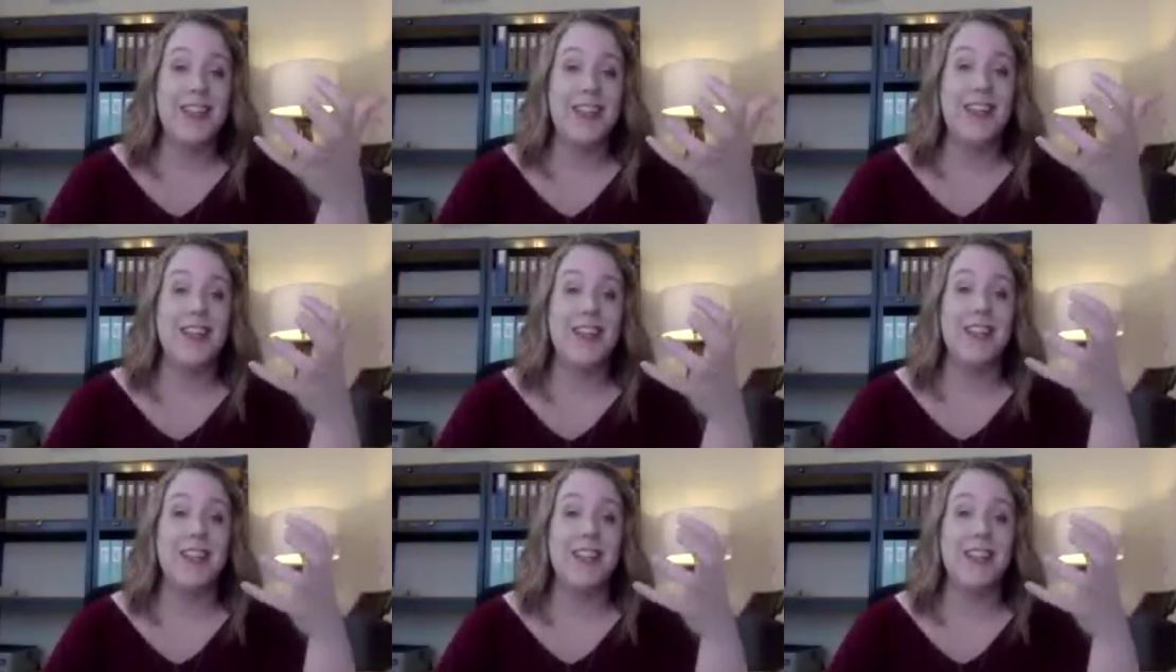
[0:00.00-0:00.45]

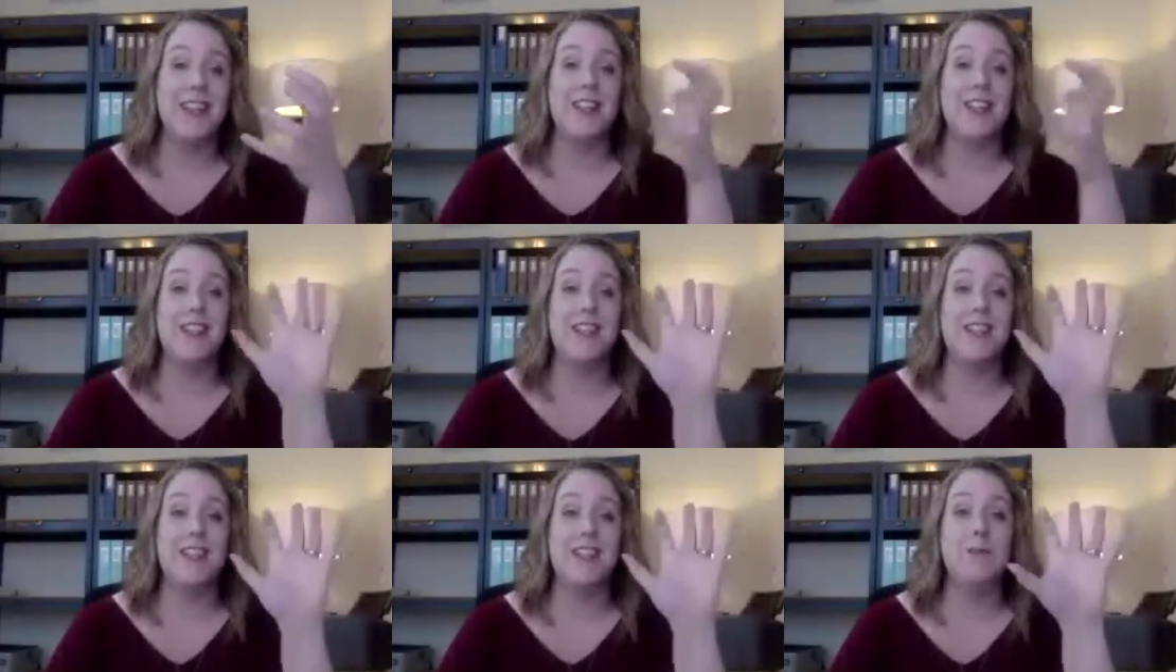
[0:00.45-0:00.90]

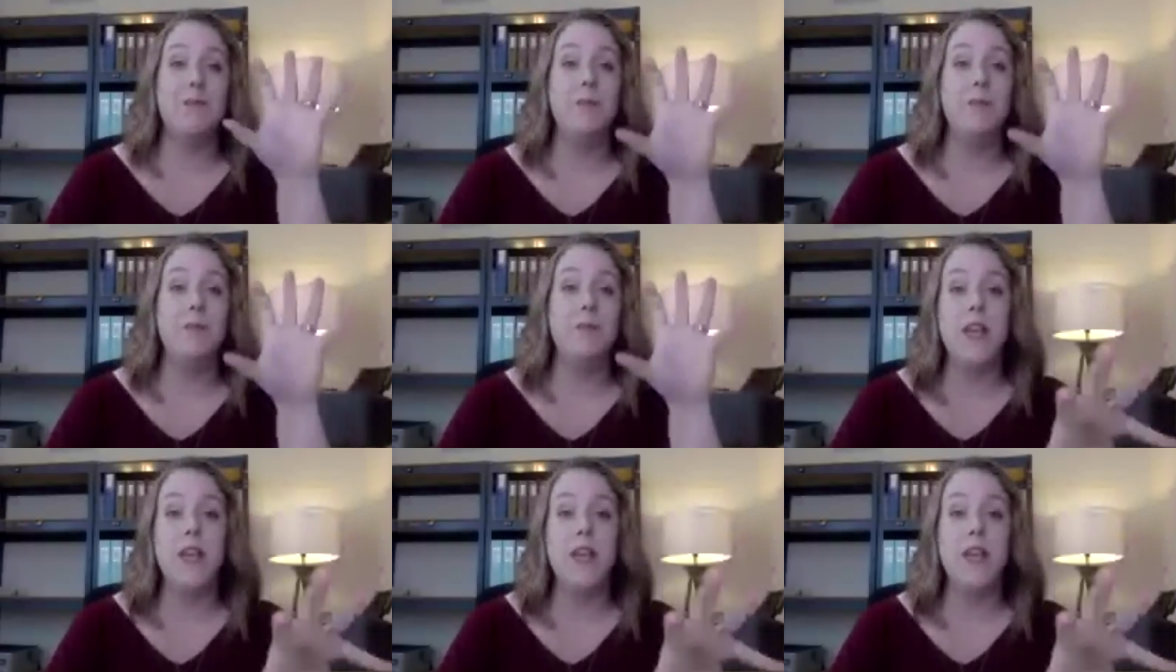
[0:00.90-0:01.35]
is
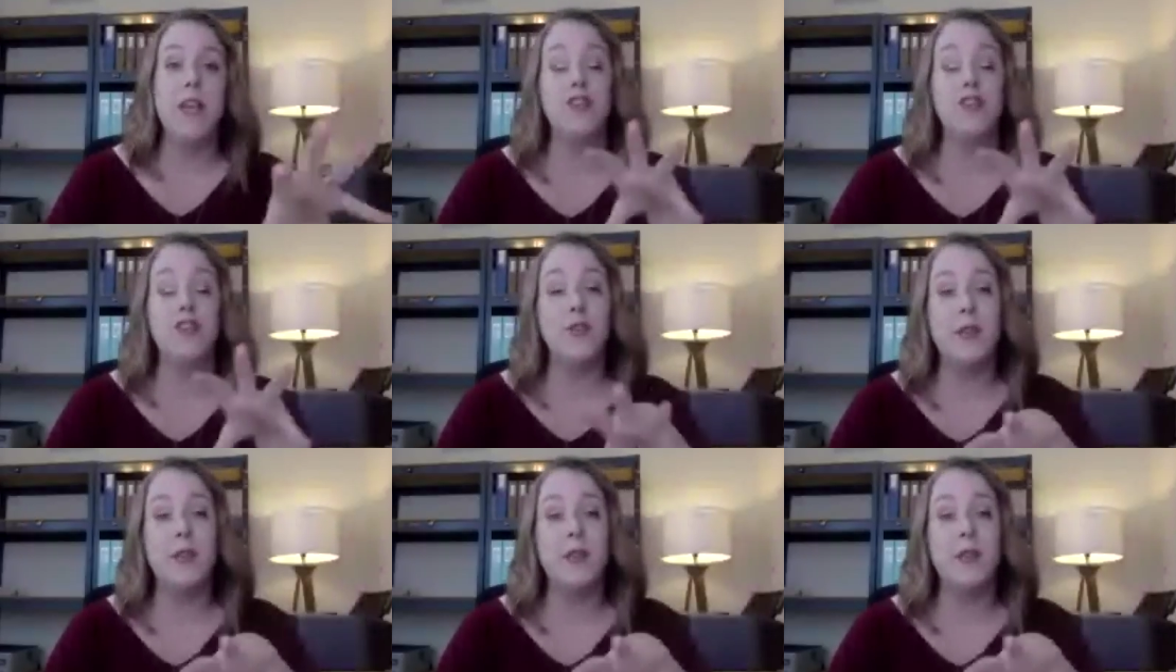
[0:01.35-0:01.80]
making
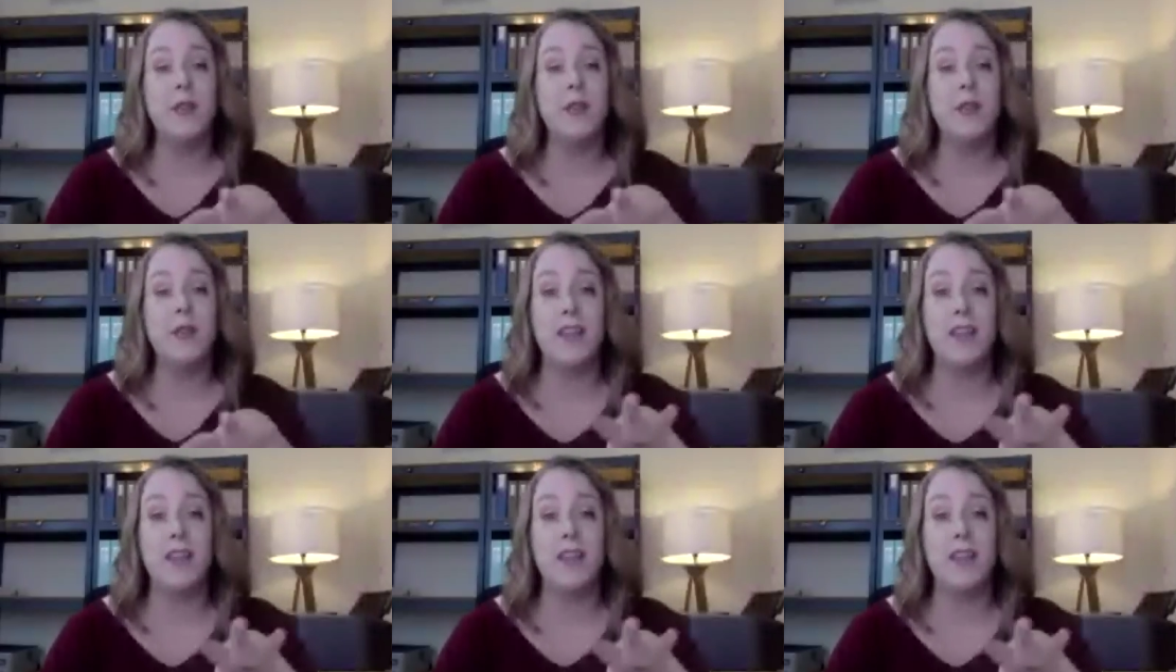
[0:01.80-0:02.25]

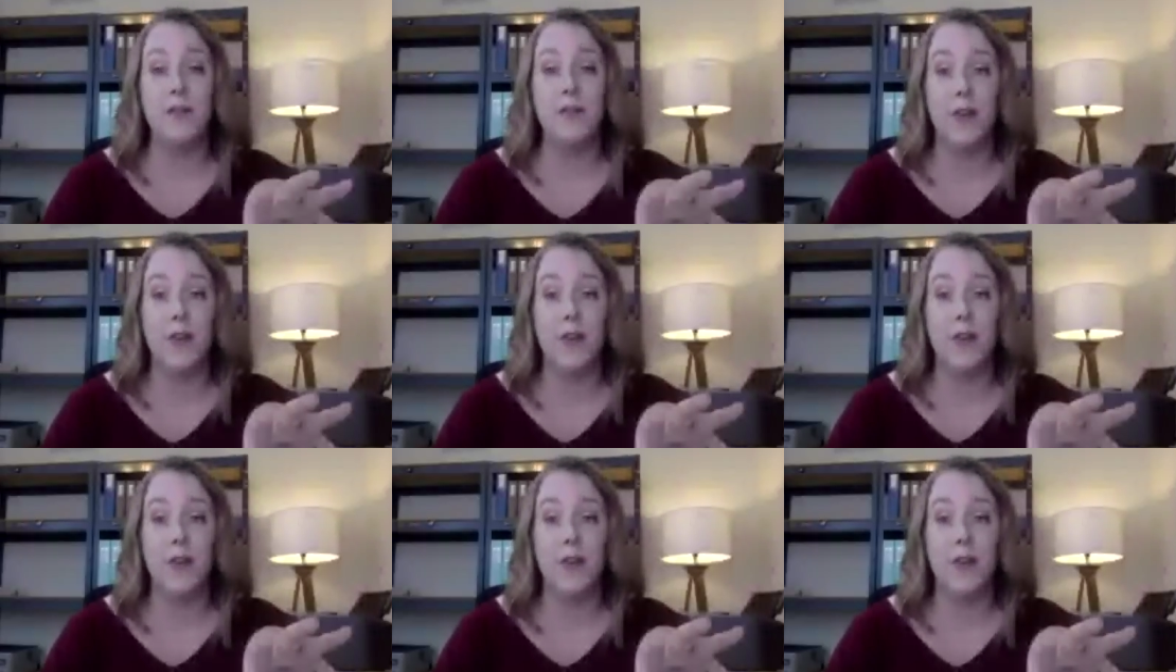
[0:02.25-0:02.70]
choices that
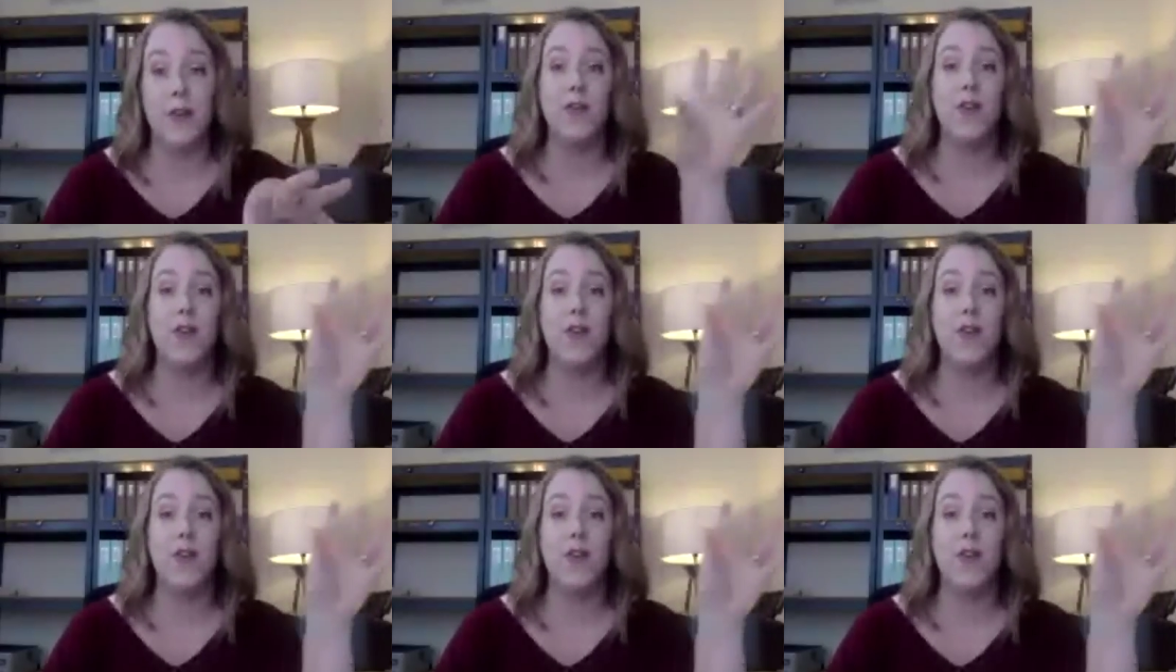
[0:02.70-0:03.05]
involve